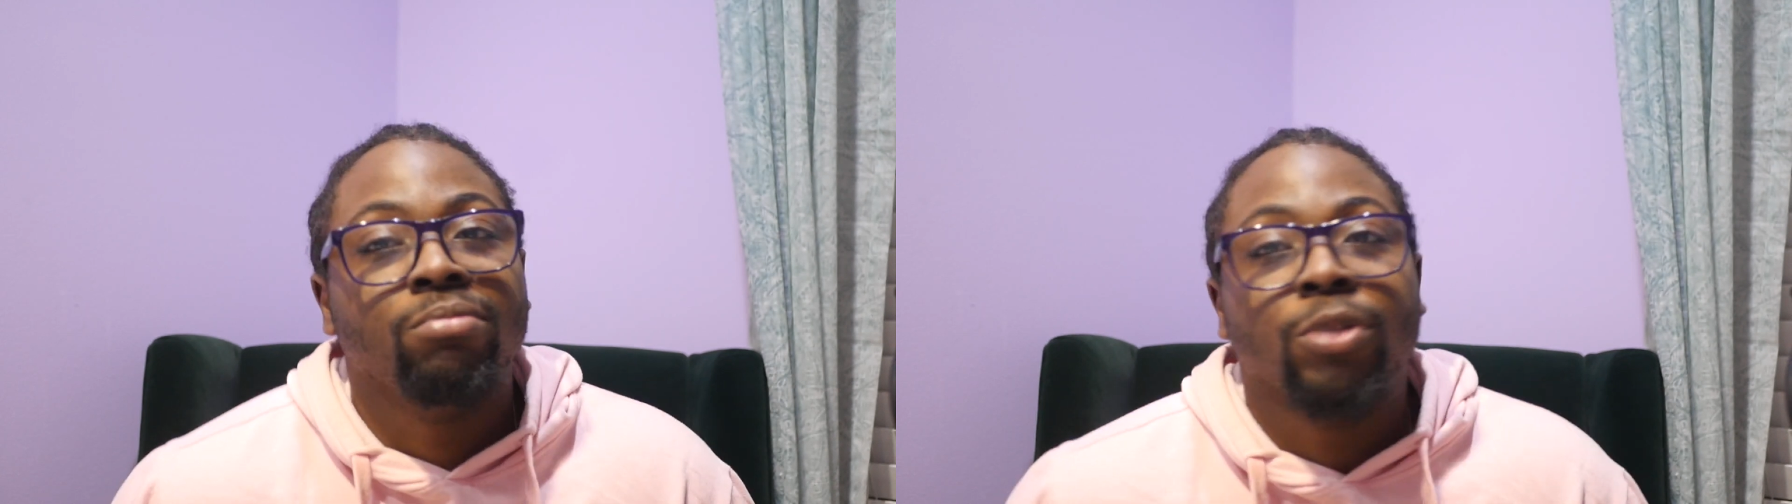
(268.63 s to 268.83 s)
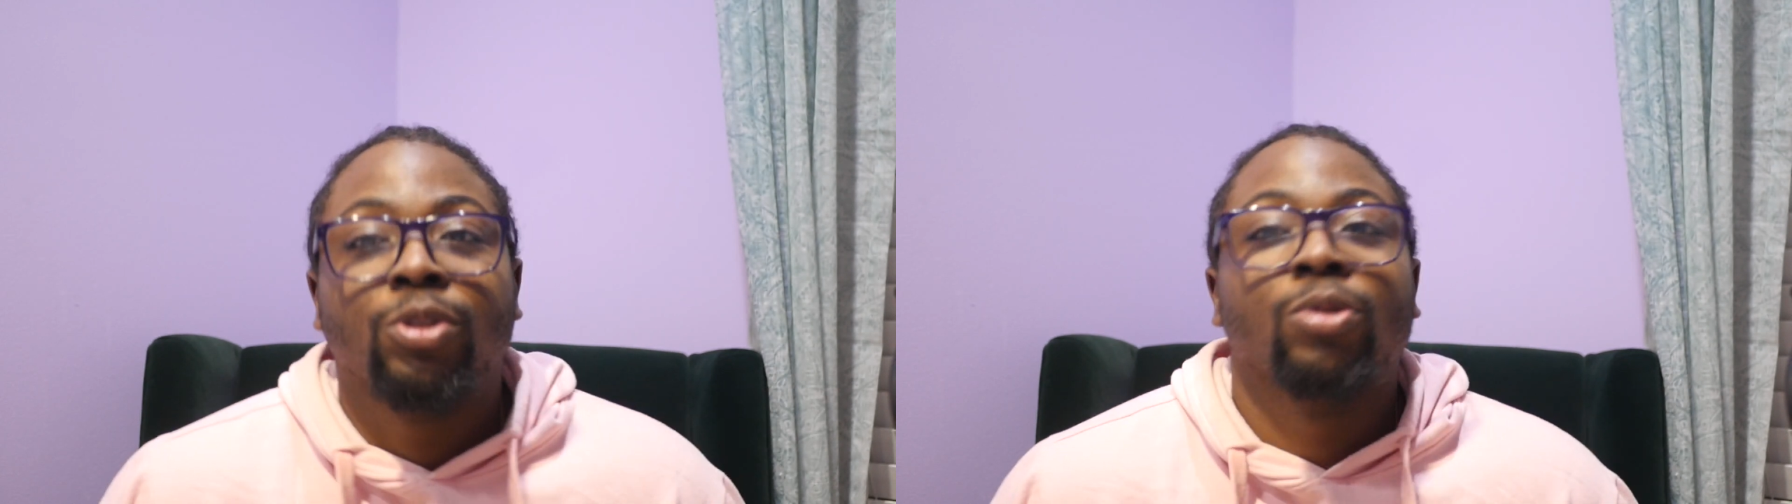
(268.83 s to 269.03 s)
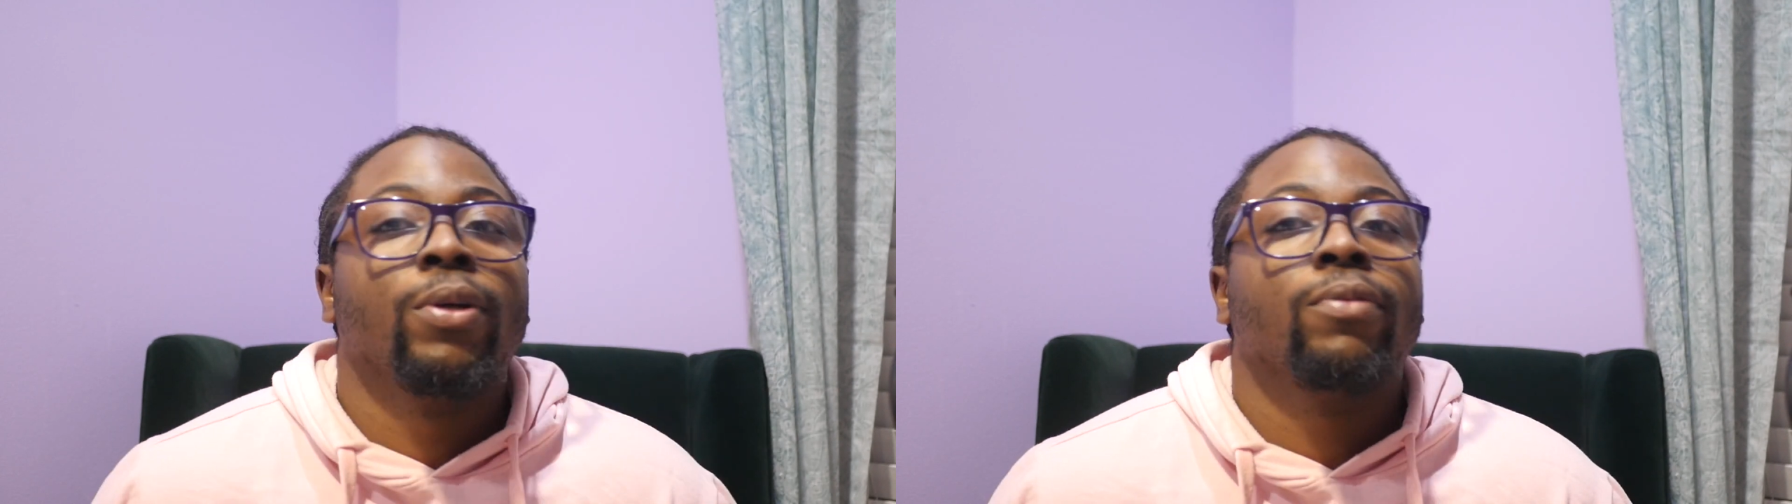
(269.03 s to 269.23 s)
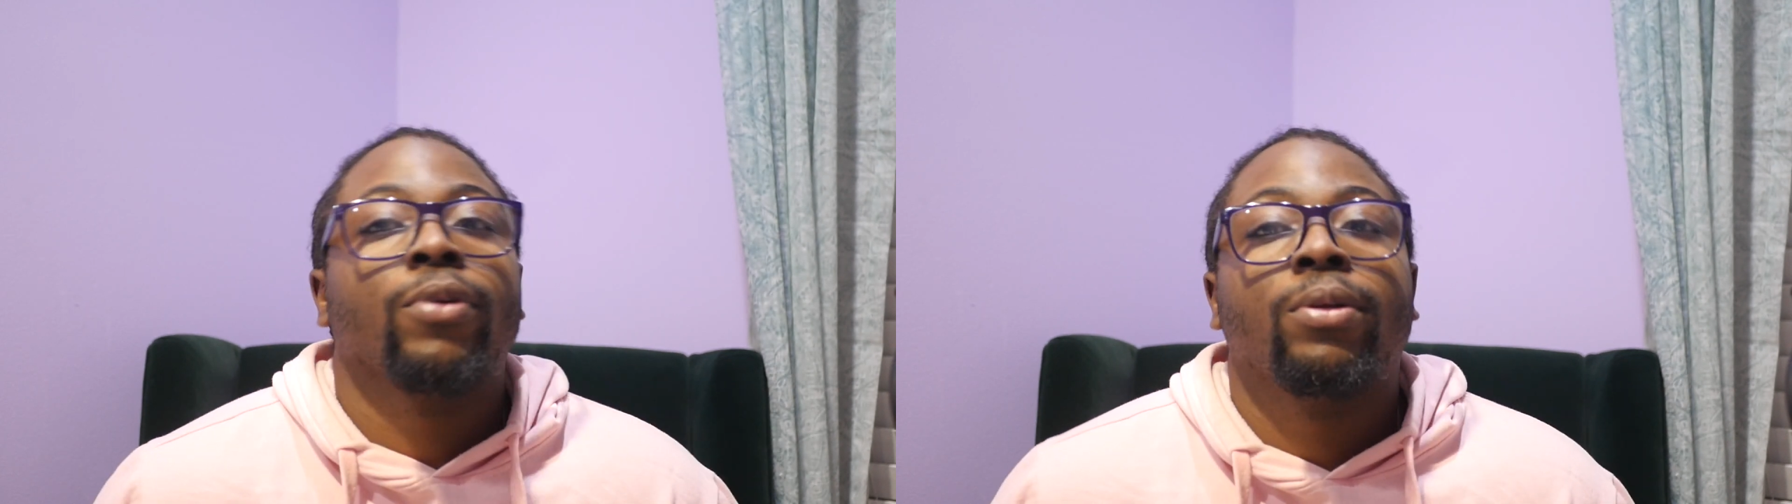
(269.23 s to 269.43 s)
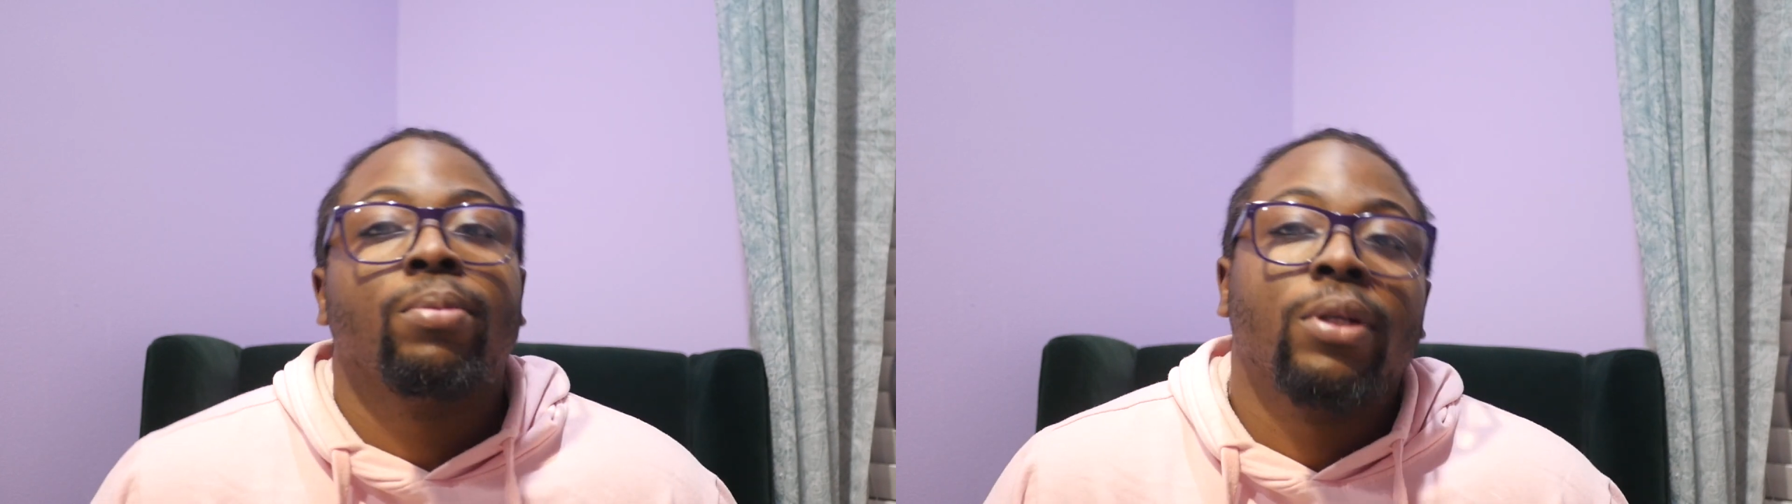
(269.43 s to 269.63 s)
there's no way for
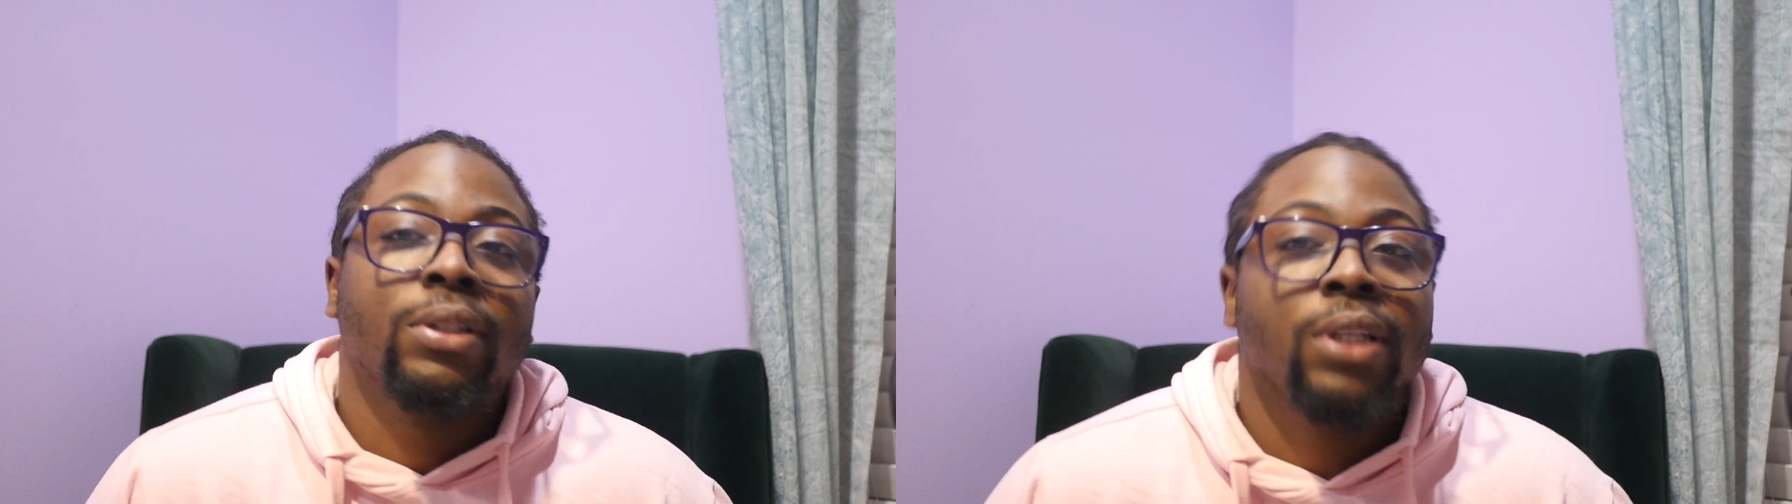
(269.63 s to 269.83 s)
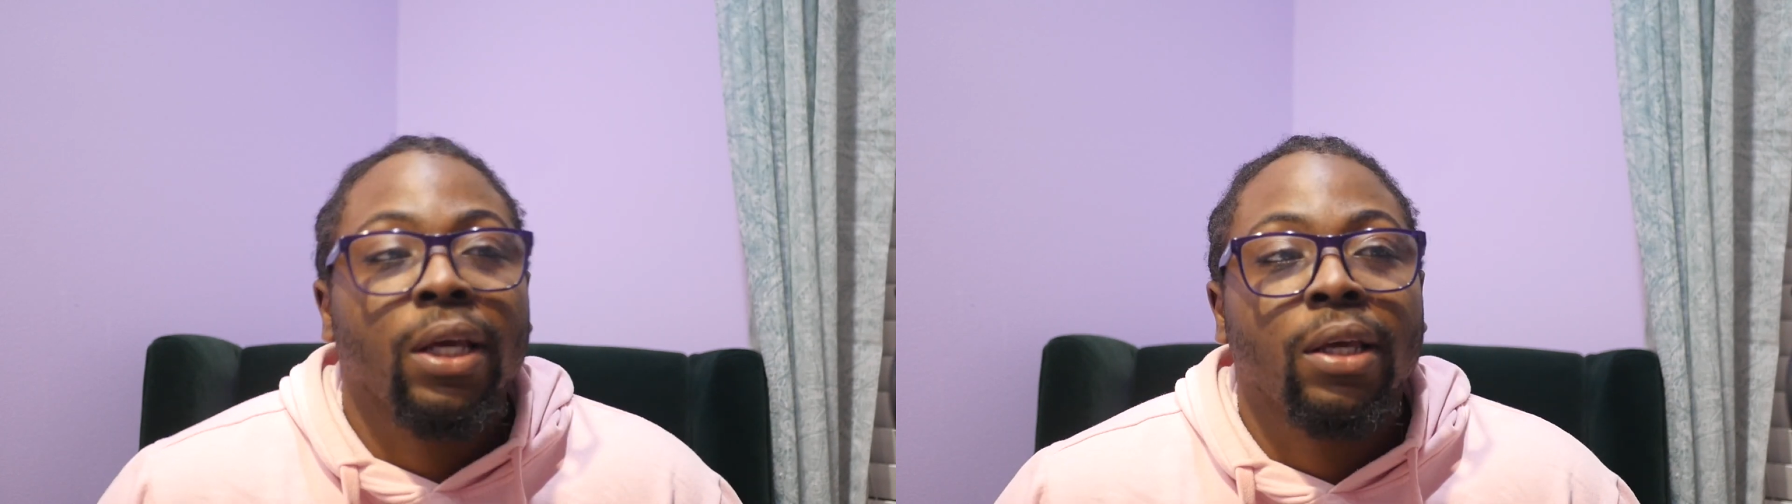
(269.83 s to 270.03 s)
you to put a tang